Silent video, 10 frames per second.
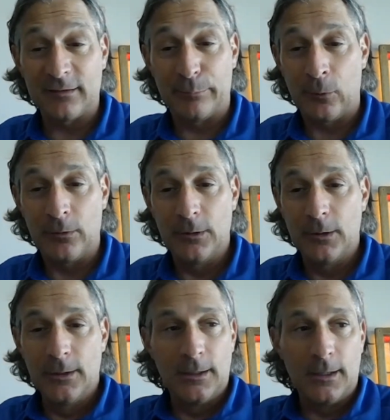It's yeah. that simple.
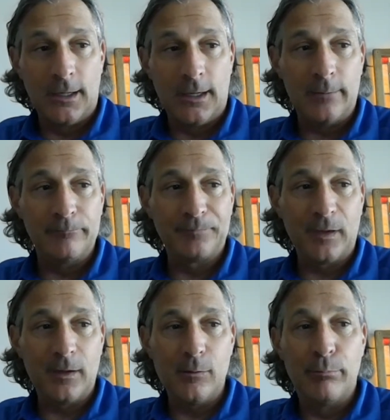Yeah.
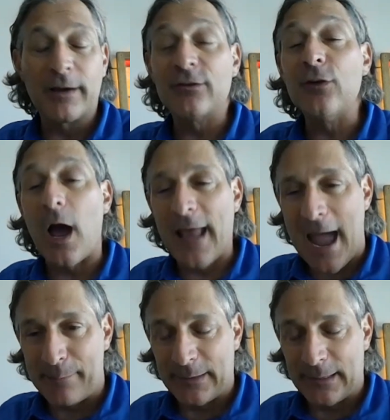Um, but it's
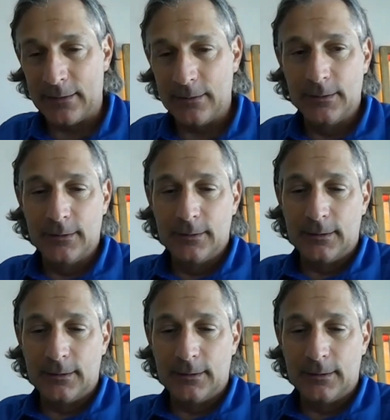not happening.